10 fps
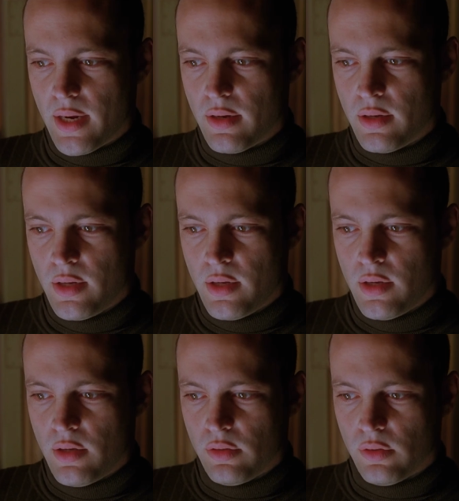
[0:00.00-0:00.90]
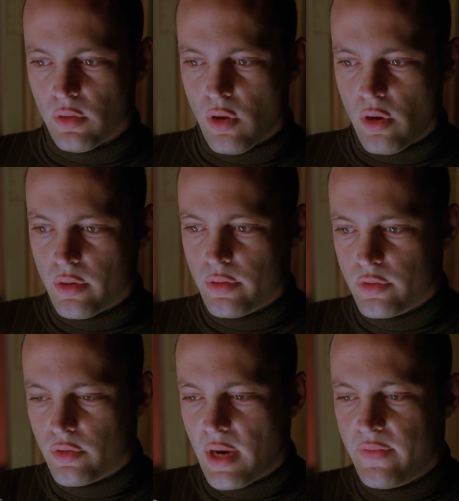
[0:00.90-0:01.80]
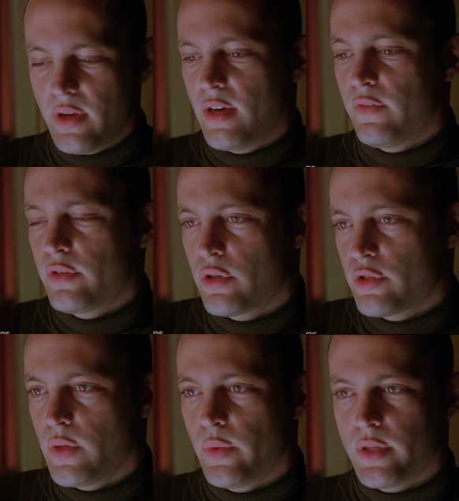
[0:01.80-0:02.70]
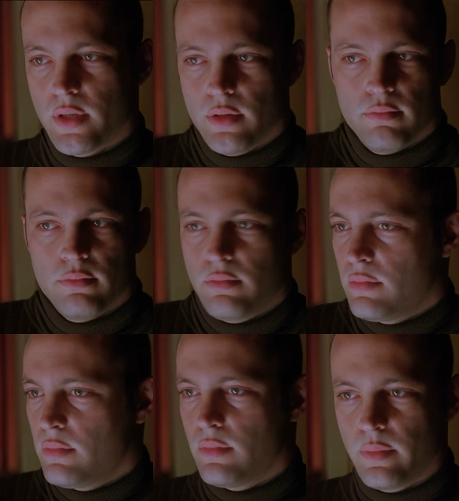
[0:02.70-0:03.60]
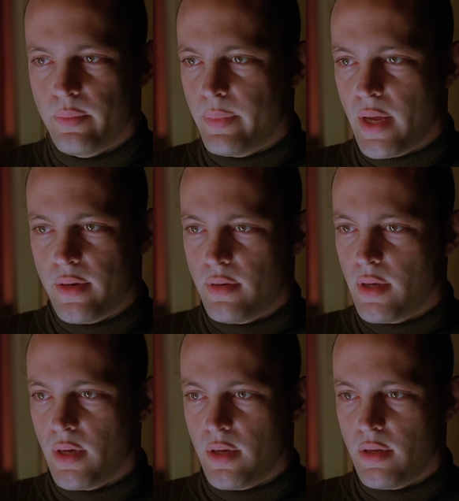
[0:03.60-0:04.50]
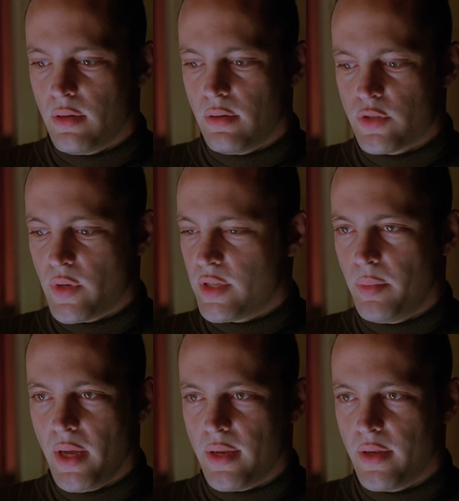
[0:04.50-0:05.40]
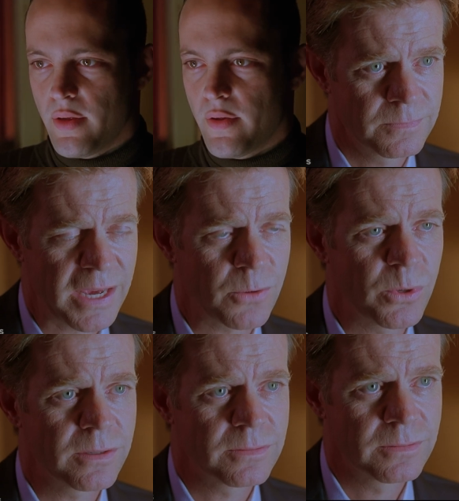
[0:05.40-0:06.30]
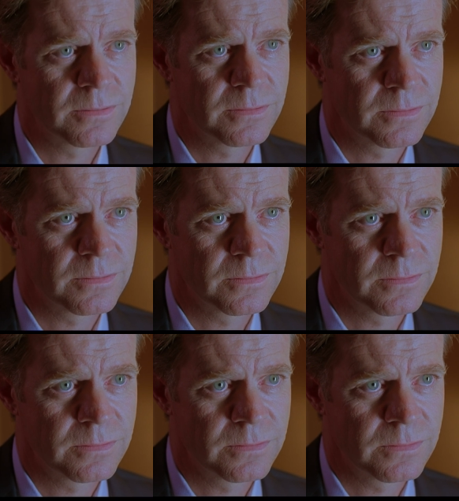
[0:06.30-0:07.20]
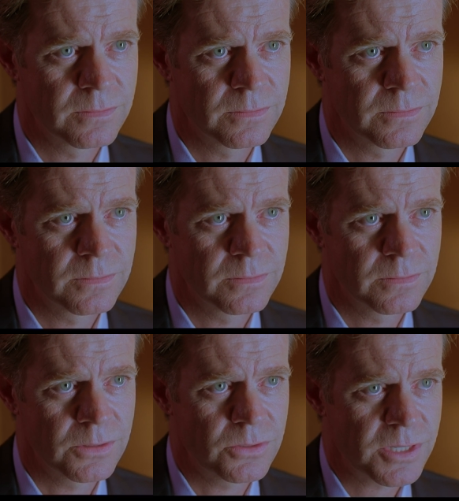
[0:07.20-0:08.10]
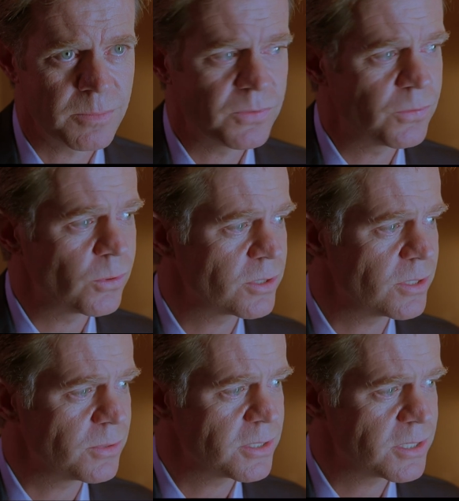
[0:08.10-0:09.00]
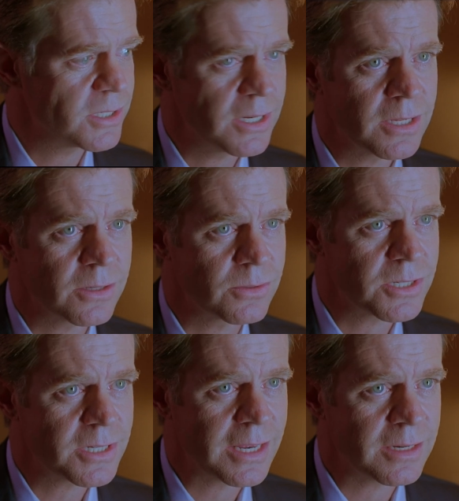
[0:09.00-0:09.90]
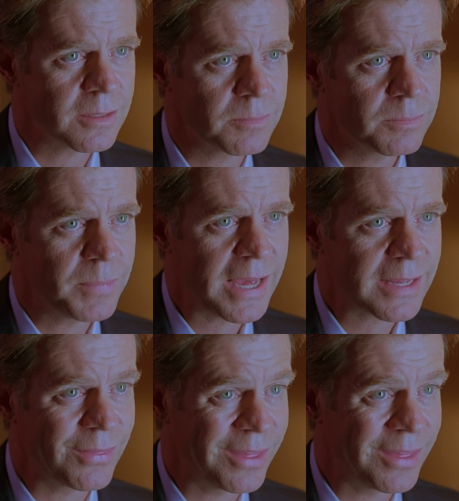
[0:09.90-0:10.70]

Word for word: had a long drive ahead of her, so she went to bed, uh, straight to bed. Back where? Back from where she came from. You said before she was sitting or standing back